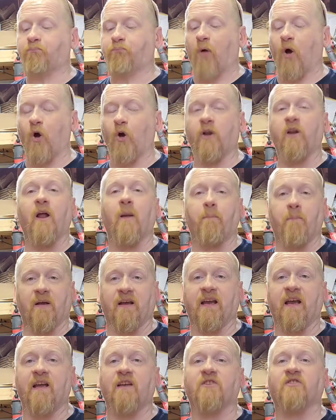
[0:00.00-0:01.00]
put it up
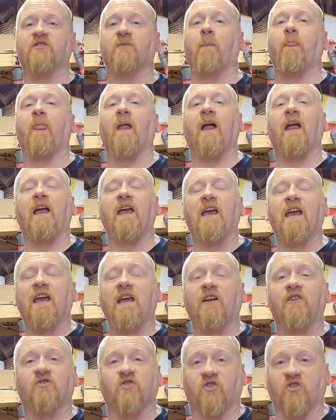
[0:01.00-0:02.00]
against
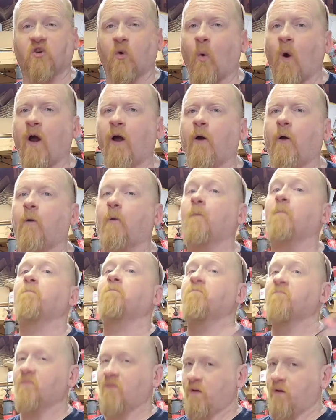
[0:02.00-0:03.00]
it as a square,
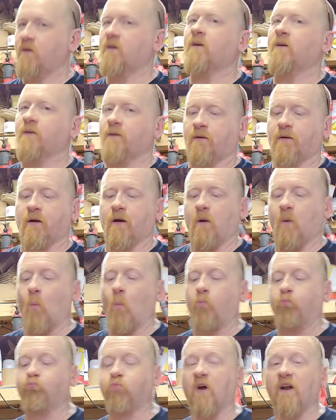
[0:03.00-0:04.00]

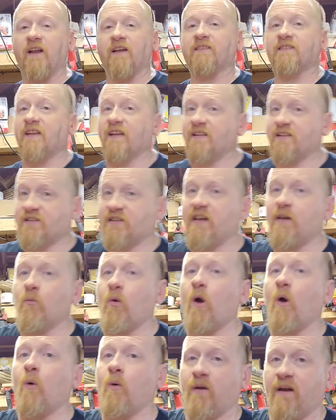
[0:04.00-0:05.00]
when it says
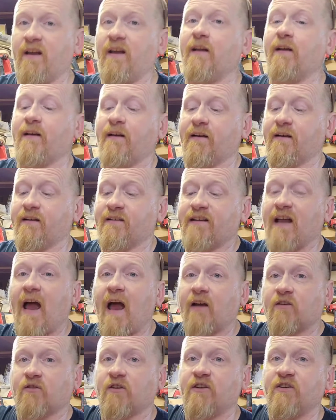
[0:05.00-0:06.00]
0, it is
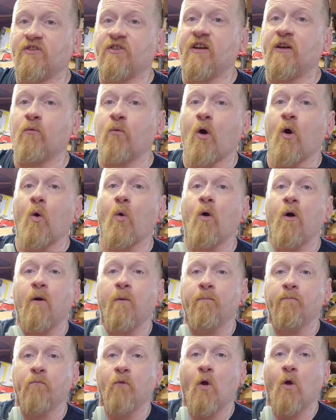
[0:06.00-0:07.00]
actually 0
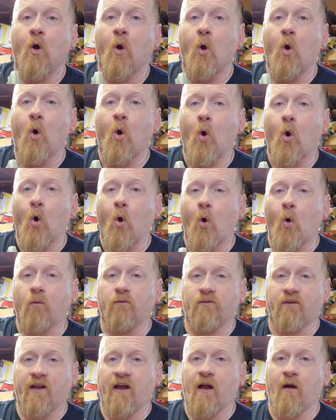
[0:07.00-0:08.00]

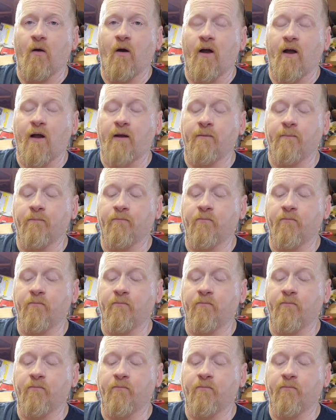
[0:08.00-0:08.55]
now